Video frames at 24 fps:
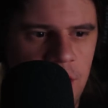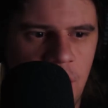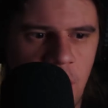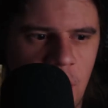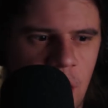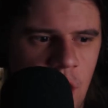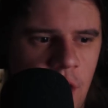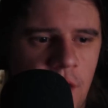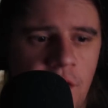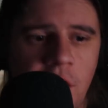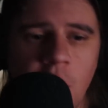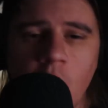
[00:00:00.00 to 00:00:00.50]

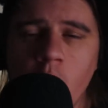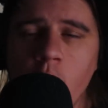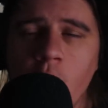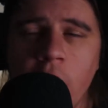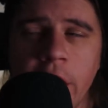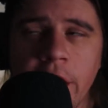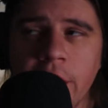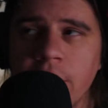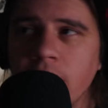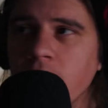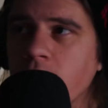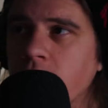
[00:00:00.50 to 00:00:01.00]
If you
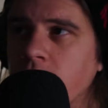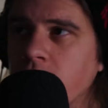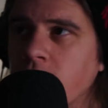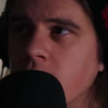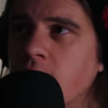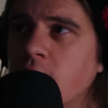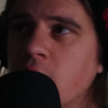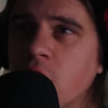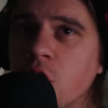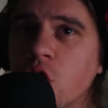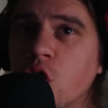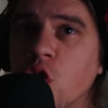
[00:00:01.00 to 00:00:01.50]
want to
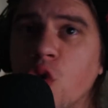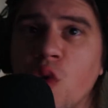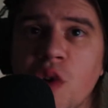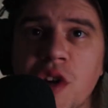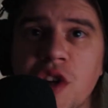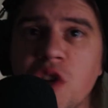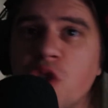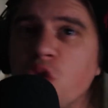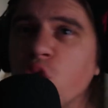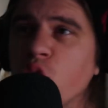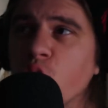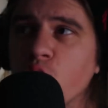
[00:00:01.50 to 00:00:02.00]
do a
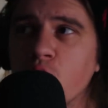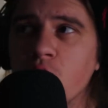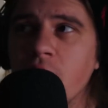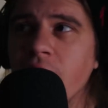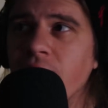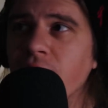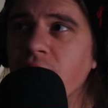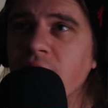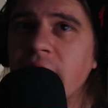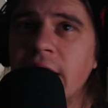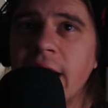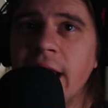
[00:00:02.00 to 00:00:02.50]
doodle
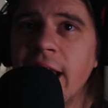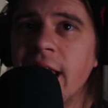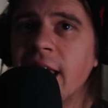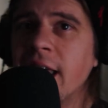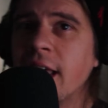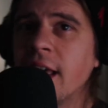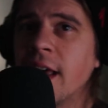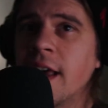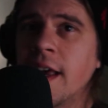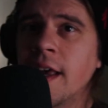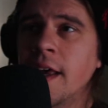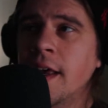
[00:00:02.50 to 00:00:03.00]
every day,
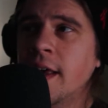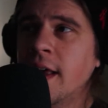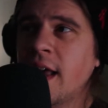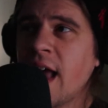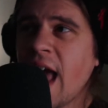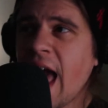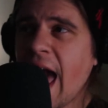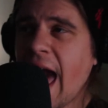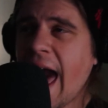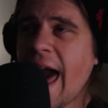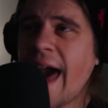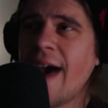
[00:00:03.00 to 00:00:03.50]

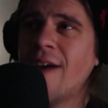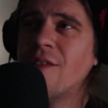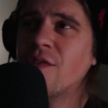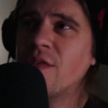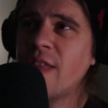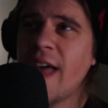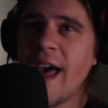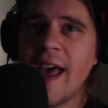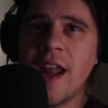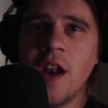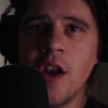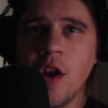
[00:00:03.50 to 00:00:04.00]
have
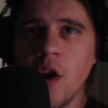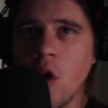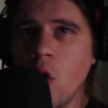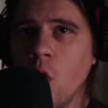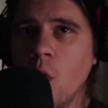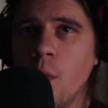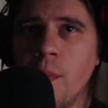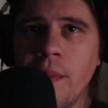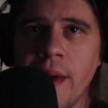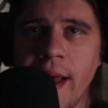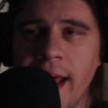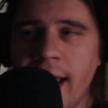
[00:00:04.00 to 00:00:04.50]
that
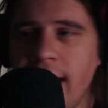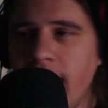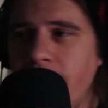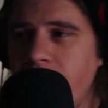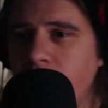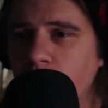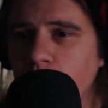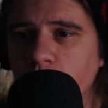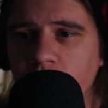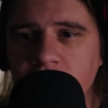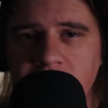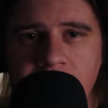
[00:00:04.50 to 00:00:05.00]
notepad
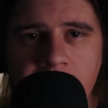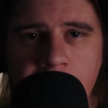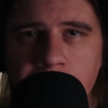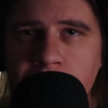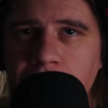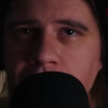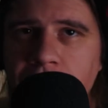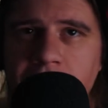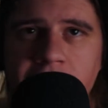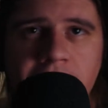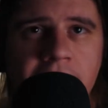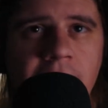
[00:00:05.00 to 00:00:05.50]
with that
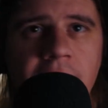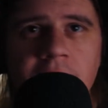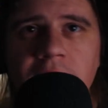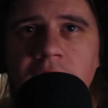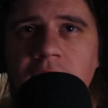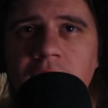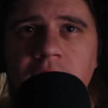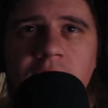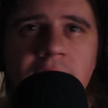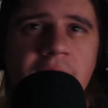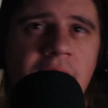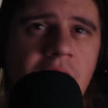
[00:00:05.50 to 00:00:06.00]
pen
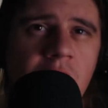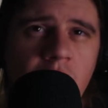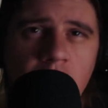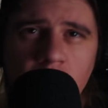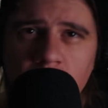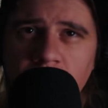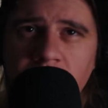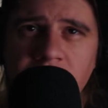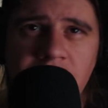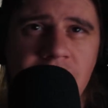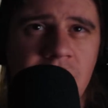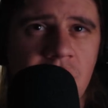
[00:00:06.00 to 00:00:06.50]
that you
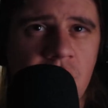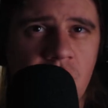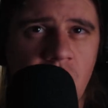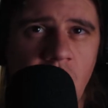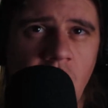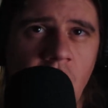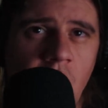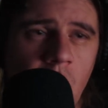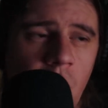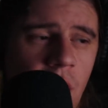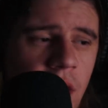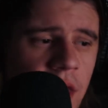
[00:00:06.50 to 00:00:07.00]
like to
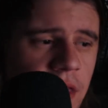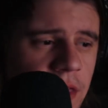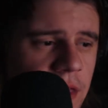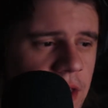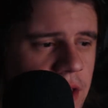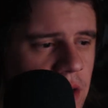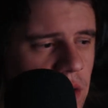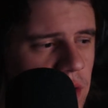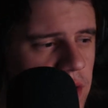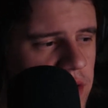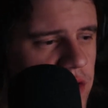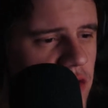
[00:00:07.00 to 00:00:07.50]
draw with, that you
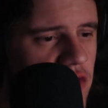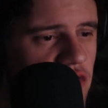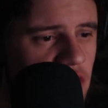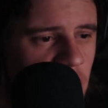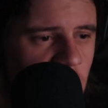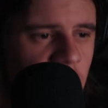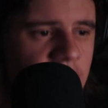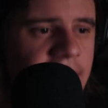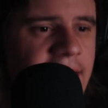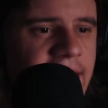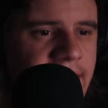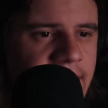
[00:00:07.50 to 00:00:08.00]
like to
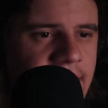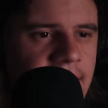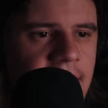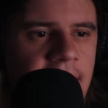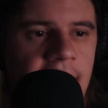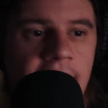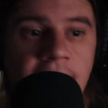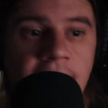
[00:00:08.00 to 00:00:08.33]
draw in.